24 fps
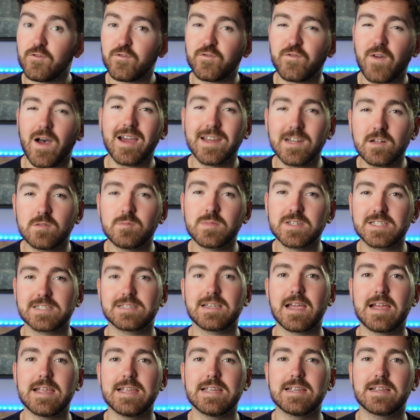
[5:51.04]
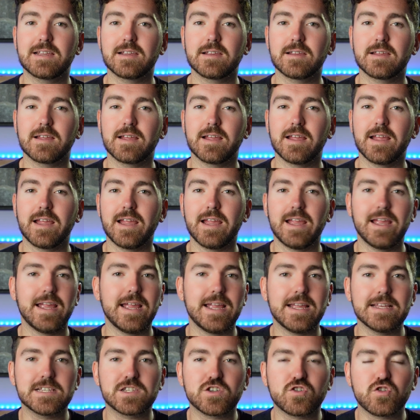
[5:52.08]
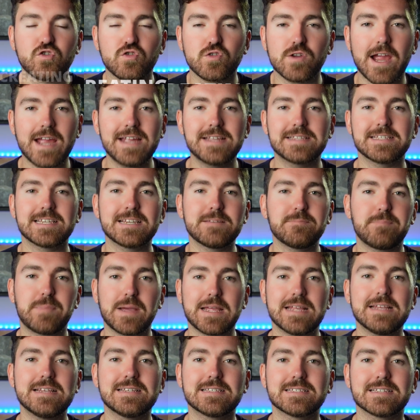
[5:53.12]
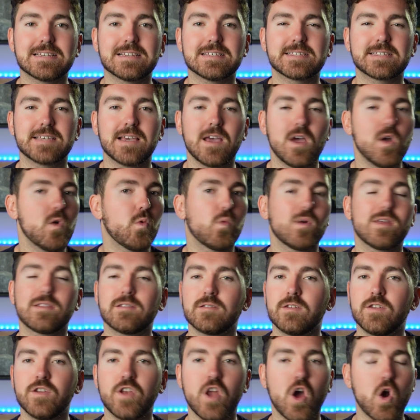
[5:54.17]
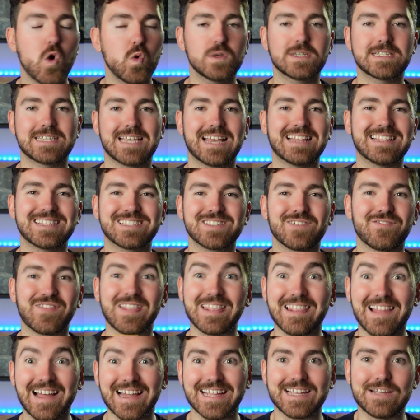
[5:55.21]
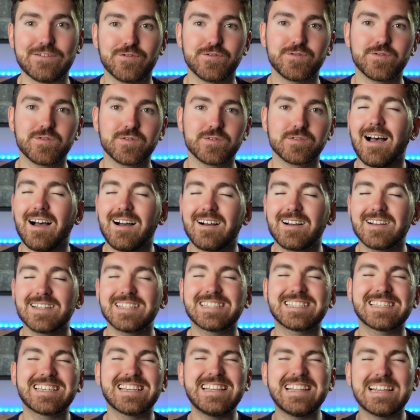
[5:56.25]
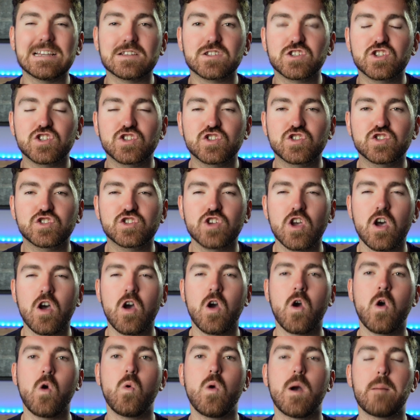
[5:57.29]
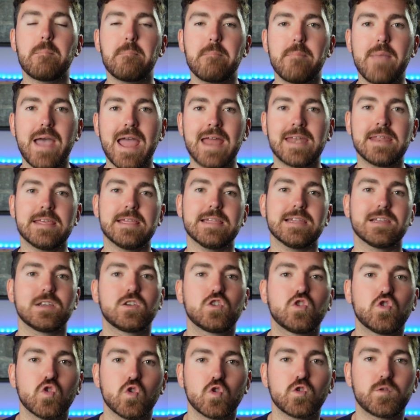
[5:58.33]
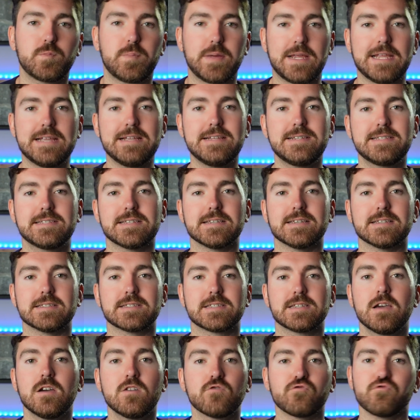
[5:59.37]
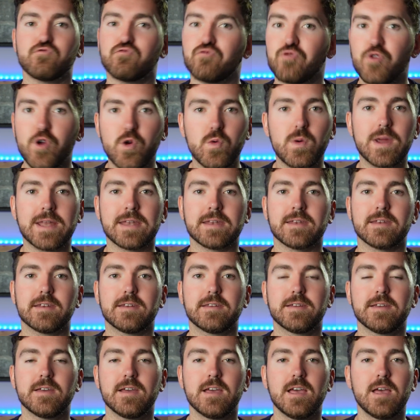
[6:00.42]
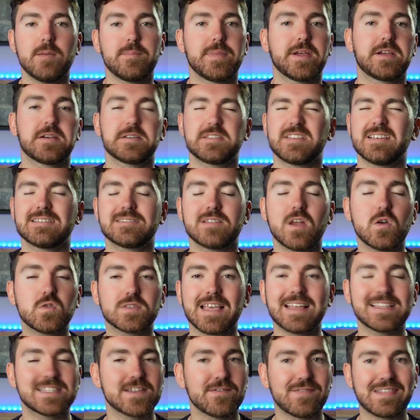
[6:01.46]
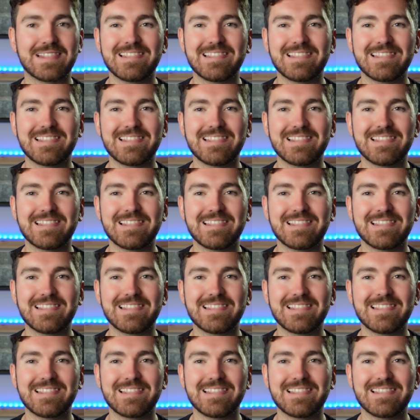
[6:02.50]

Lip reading: final mistake is creating pieces with no sense of life. I see so many good pieces ruined because there's no sense of